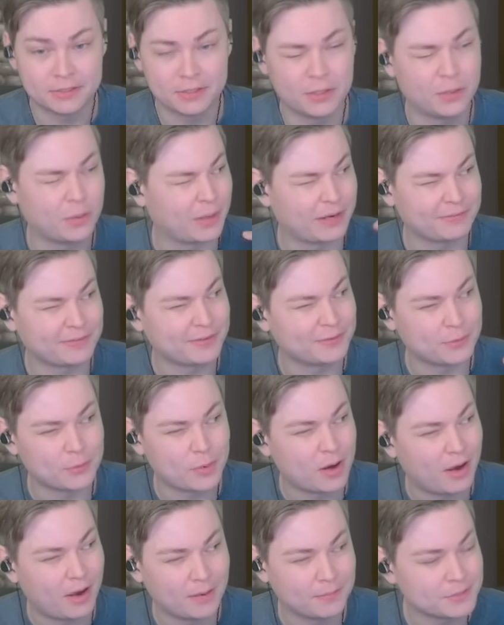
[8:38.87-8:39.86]
You don't have to do
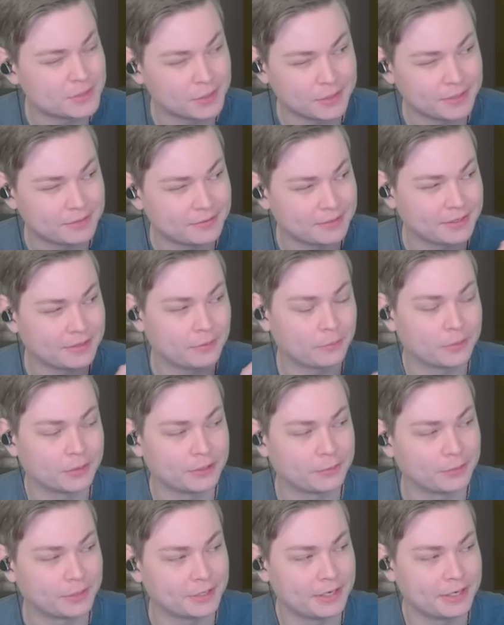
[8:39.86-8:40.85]
comms or anything.
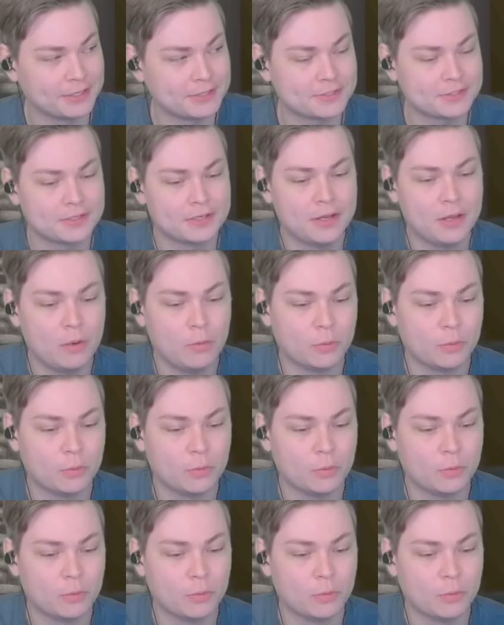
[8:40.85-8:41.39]
Really, really nice.